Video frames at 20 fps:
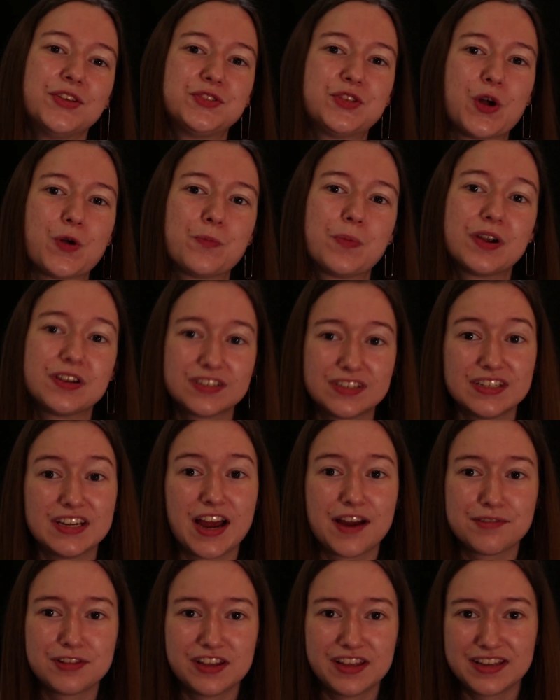So personally,
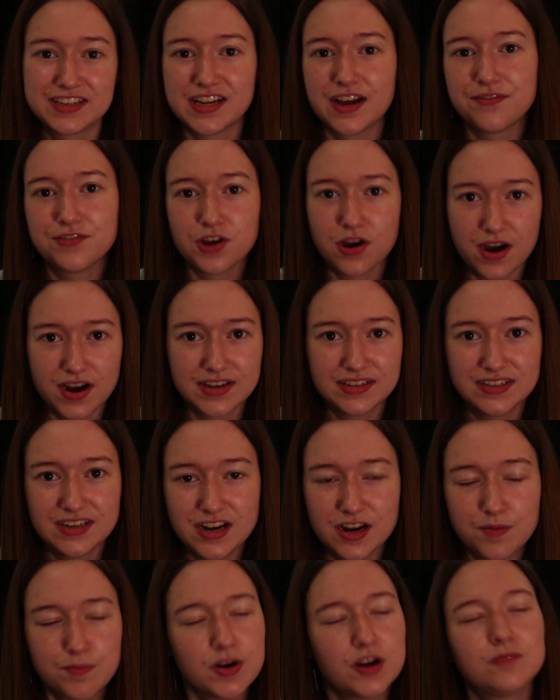I really like to have the
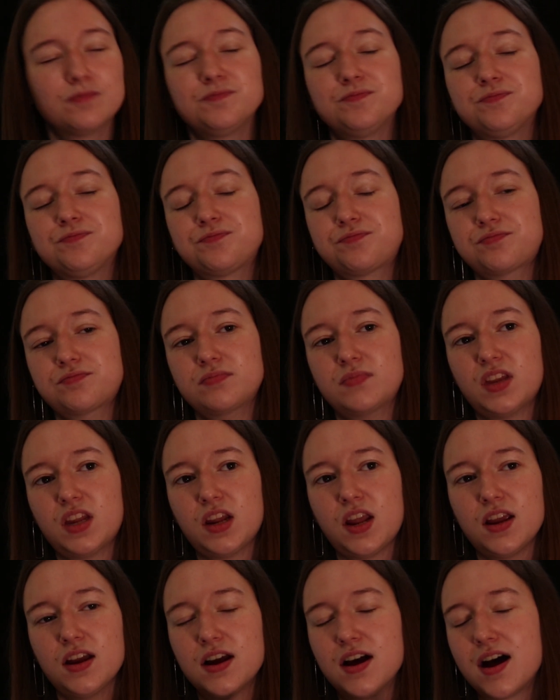RIC number,
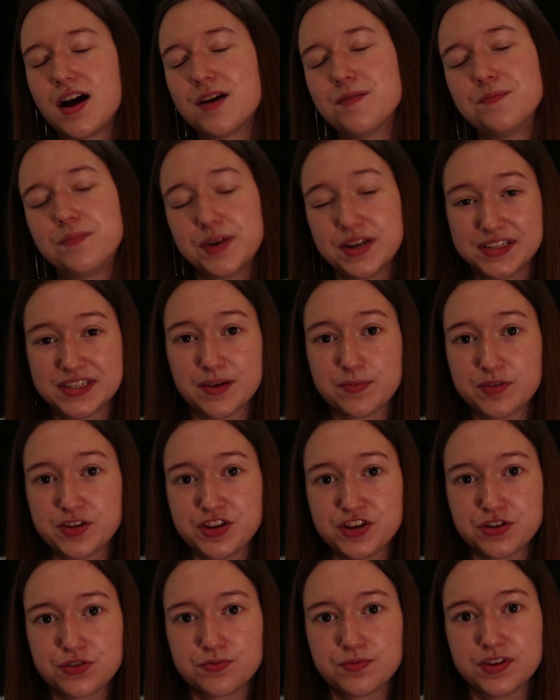but it's up
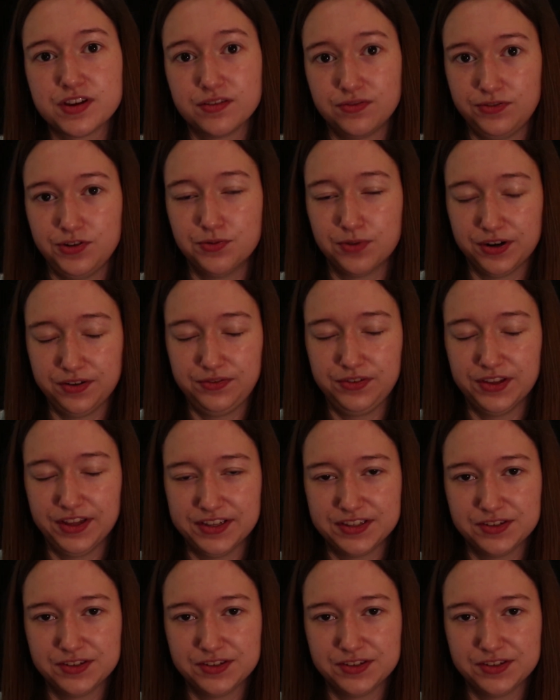to you if you want to feel